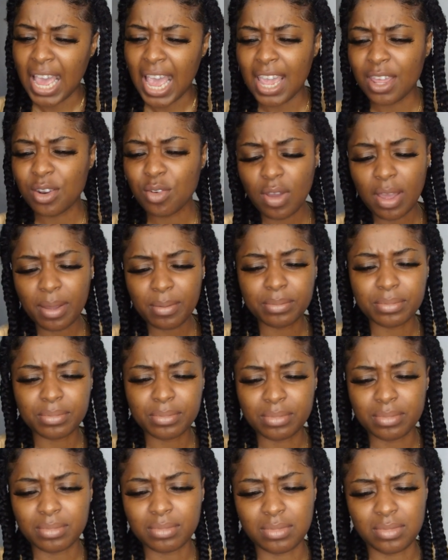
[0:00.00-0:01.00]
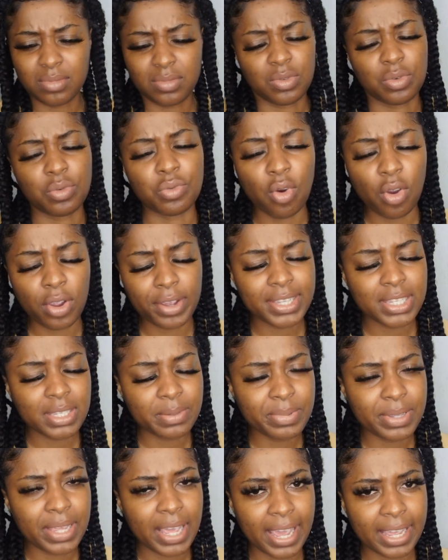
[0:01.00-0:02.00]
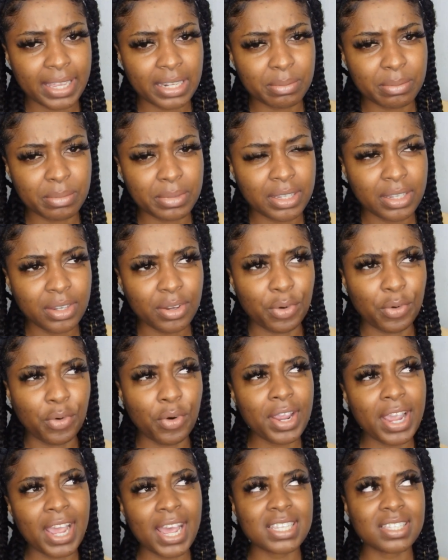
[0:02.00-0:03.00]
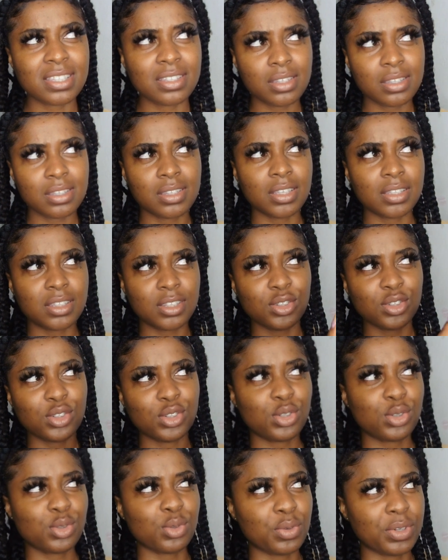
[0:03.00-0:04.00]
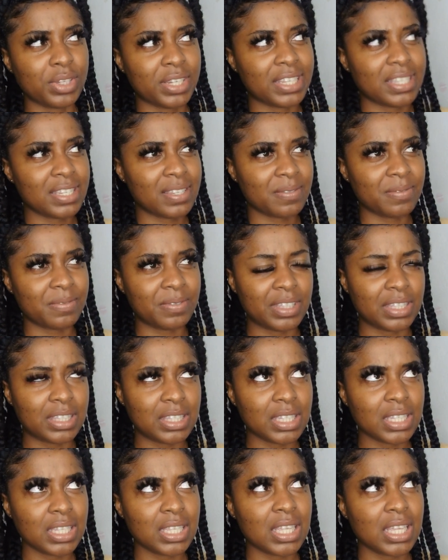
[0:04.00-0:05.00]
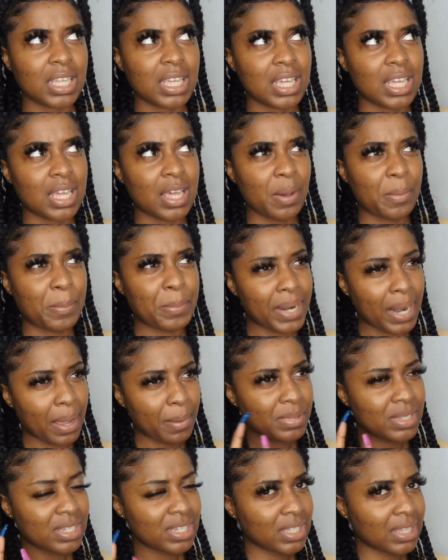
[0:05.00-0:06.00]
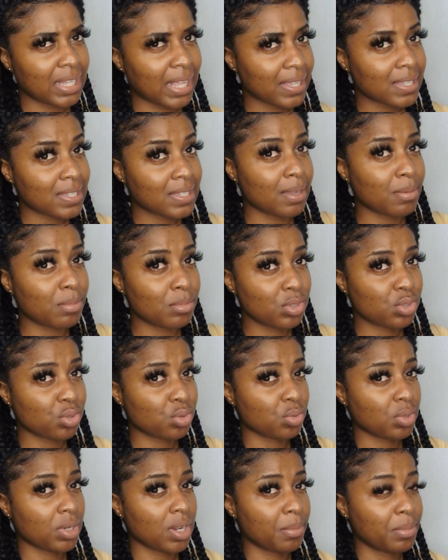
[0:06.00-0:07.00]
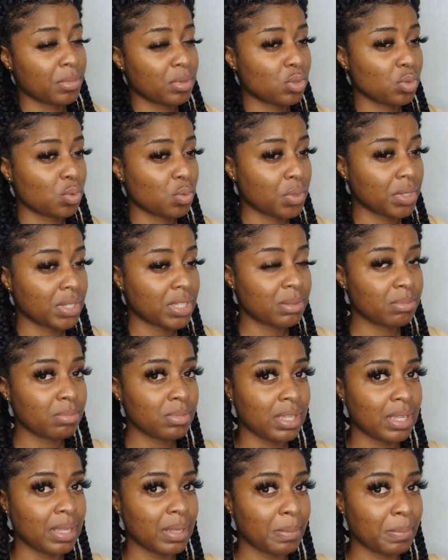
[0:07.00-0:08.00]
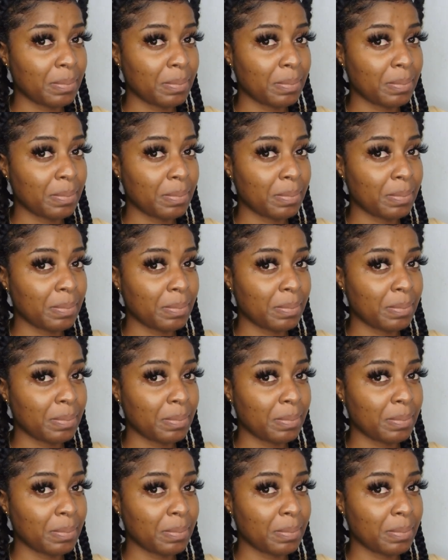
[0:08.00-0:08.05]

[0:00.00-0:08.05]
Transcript: I know Roy is behind me. Roy has this certain shoe in his feet, but I'm seeing that same shoe coming towards me,